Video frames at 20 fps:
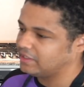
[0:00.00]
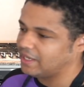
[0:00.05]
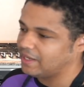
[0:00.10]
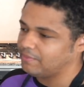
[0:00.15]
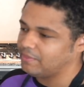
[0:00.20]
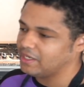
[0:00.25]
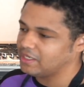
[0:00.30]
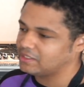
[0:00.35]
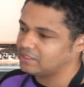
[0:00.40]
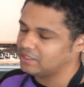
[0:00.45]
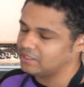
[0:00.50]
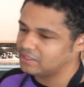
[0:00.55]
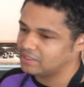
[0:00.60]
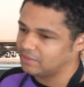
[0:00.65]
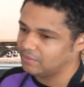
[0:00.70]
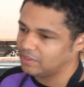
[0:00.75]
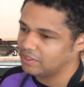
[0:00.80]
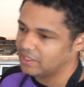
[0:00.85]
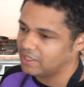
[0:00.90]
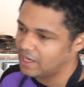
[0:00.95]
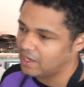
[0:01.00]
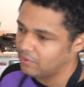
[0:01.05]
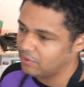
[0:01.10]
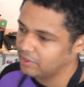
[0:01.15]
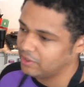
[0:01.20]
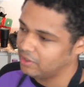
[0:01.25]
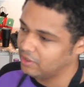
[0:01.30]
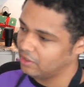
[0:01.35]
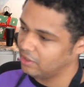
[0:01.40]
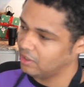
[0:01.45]
makes sense to me that I
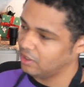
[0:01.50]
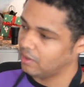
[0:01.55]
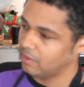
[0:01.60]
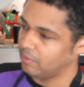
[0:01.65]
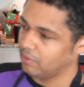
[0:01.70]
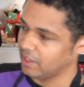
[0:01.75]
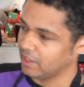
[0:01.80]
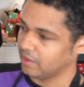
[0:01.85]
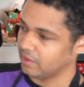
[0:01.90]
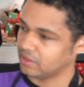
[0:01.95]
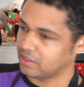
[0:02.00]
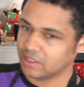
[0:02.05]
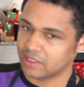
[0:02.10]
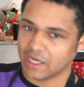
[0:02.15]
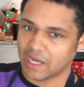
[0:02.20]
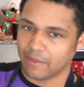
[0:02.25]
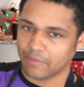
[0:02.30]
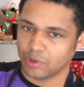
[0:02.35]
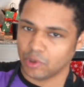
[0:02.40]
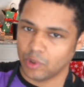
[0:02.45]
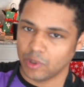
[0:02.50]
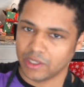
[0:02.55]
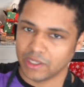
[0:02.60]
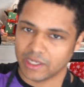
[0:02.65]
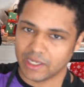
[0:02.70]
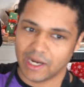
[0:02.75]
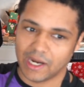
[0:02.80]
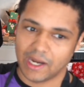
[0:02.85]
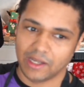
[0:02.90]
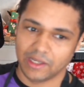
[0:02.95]
would like stop going to
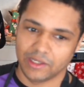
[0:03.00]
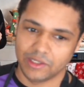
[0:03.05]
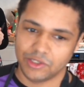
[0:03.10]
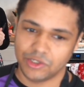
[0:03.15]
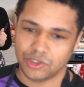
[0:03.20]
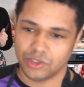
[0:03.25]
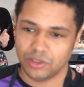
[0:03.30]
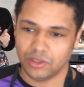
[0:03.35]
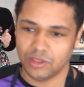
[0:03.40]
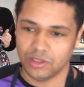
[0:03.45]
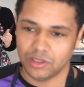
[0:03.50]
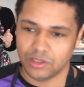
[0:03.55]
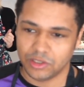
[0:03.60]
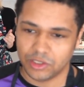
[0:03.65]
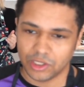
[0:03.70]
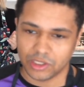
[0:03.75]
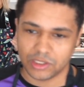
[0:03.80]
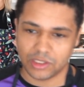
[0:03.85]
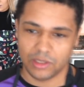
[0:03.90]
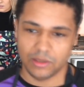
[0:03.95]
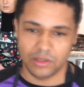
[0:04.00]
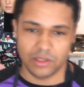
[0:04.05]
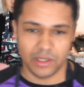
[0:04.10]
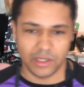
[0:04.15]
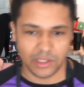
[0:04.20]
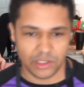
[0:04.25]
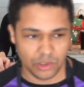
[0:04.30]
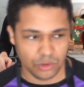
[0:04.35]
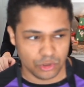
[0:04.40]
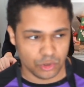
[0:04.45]
college just to
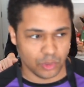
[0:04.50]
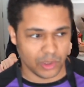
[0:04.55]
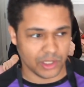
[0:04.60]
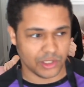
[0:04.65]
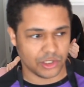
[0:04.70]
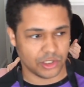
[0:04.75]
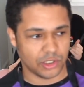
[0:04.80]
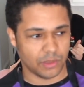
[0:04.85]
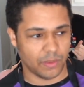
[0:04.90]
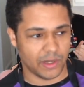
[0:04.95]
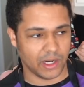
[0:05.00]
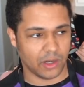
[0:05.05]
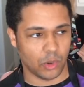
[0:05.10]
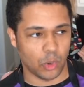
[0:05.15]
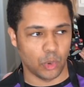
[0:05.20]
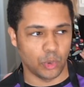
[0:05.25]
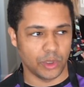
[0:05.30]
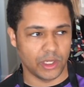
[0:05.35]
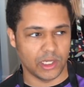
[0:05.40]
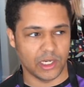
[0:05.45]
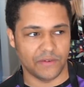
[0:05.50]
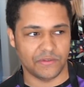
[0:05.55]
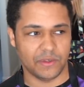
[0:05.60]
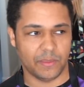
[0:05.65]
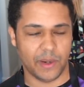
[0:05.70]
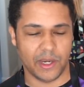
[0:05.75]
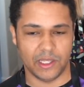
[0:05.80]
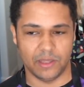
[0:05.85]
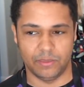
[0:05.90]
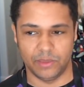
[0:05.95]
like do Twitch to make only enough to
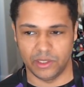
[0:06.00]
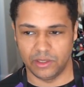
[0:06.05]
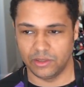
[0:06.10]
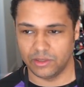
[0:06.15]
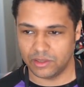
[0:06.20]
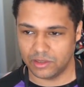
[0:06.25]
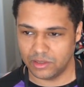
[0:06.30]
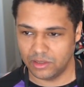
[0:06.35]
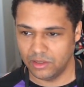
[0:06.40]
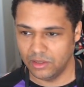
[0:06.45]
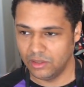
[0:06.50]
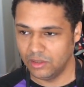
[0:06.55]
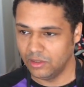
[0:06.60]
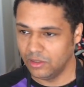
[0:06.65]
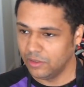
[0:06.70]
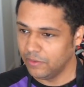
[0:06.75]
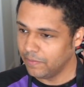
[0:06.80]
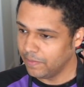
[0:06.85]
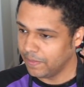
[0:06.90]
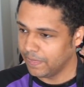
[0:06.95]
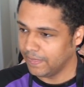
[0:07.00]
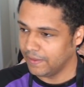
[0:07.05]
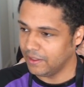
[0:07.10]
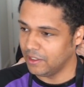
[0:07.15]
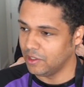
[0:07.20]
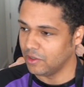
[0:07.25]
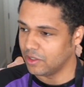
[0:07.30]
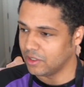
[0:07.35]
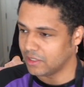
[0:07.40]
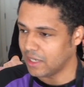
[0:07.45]
pay the bills. You
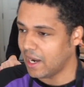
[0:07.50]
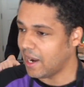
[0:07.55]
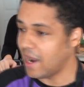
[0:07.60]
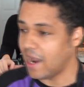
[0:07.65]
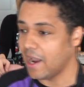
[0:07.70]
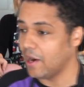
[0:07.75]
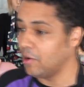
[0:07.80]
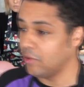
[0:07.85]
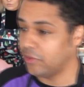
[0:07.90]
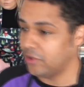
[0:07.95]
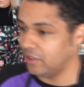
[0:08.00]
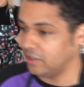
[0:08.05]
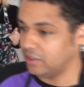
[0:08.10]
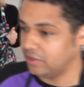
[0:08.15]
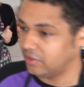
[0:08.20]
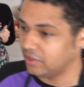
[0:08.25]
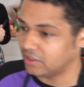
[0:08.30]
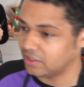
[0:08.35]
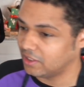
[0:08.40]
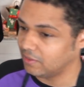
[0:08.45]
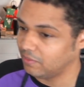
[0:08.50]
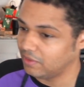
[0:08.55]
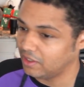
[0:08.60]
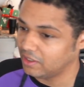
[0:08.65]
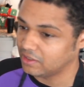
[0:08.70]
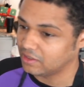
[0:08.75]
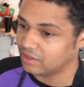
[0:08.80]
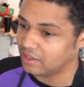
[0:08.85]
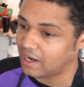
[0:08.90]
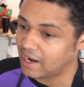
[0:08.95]
know, because I, I don't think this can
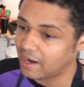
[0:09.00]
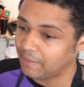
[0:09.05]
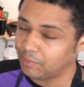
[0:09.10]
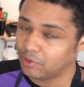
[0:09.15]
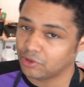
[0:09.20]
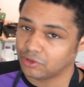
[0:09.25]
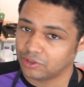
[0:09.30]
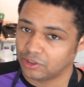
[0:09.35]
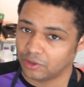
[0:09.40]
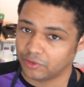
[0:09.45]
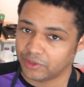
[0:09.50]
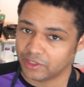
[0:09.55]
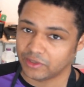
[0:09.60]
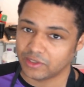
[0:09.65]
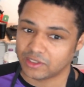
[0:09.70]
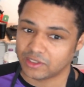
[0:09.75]
is, I personally don't think this is